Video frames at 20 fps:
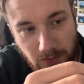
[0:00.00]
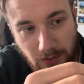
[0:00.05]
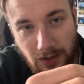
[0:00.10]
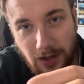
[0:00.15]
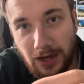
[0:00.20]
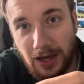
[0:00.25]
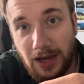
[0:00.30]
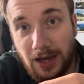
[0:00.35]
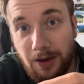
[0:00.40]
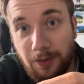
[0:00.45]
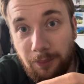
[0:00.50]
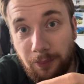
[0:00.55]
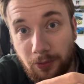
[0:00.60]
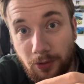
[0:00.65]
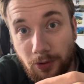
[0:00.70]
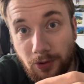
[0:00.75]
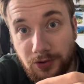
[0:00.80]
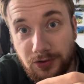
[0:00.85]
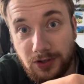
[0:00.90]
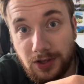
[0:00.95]

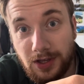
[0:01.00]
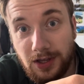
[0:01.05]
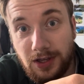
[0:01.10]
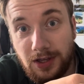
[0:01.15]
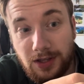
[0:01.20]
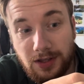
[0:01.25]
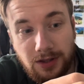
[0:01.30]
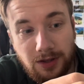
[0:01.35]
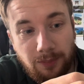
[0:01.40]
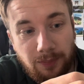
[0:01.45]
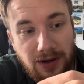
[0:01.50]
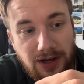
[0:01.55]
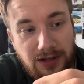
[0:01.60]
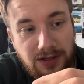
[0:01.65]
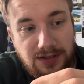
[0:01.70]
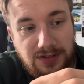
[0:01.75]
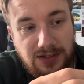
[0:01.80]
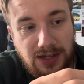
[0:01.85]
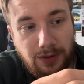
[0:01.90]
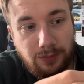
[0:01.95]
But the back of
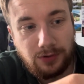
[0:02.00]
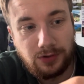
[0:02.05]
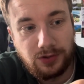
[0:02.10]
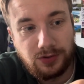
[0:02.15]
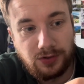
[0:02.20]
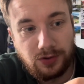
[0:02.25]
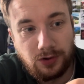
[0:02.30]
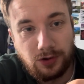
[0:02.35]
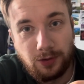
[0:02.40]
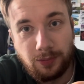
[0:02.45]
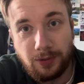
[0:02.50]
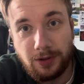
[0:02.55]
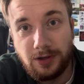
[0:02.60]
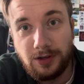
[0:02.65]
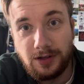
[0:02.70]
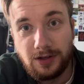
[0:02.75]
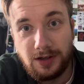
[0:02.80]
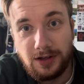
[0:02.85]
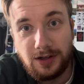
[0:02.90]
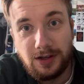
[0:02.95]
this camera does open
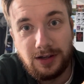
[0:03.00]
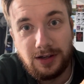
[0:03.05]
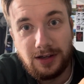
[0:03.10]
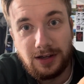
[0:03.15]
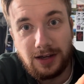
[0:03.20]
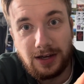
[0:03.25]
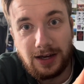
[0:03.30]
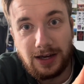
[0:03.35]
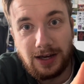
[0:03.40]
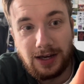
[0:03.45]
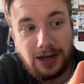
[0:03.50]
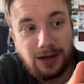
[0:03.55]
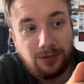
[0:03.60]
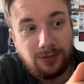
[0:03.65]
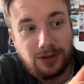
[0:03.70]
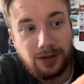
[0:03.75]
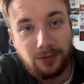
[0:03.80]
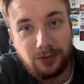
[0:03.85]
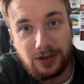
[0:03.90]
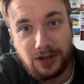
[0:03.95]

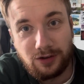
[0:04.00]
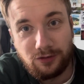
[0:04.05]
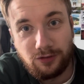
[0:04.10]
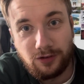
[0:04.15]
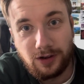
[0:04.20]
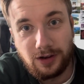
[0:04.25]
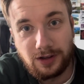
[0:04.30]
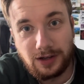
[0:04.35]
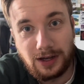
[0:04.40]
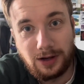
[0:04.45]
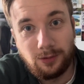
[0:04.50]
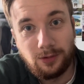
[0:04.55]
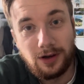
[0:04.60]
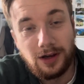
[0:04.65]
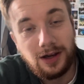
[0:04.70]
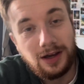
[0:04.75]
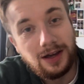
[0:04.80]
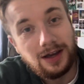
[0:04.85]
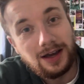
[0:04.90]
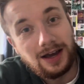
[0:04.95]
without that falling out.
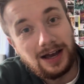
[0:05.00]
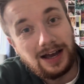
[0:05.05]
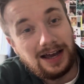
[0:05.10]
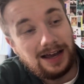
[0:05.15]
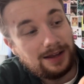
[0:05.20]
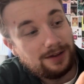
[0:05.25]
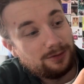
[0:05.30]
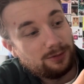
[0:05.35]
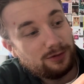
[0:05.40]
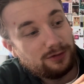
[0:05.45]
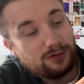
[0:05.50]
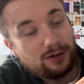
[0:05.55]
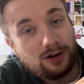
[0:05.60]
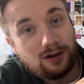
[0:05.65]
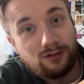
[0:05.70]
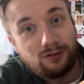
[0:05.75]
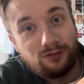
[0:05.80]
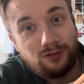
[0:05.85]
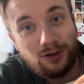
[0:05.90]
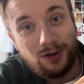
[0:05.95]
And we've
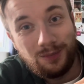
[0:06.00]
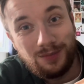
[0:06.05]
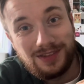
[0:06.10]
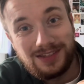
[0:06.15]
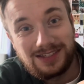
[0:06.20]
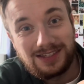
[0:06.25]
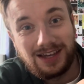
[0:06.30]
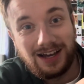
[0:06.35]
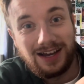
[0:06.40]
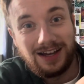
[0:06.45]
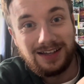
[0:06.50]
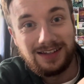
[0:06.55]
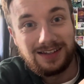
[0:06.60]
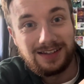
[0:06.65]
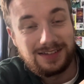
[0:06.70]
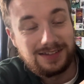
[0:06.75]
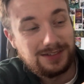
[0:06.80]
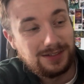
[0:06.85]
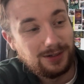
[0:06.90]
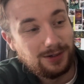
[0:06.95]
got film inside.
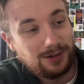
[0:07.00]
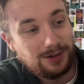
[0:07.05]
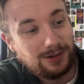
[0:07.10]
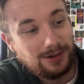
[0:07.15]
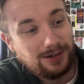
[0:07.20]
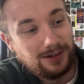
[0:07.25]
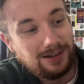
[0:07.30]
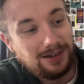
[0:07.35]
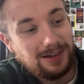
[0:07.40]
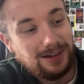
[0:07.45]
So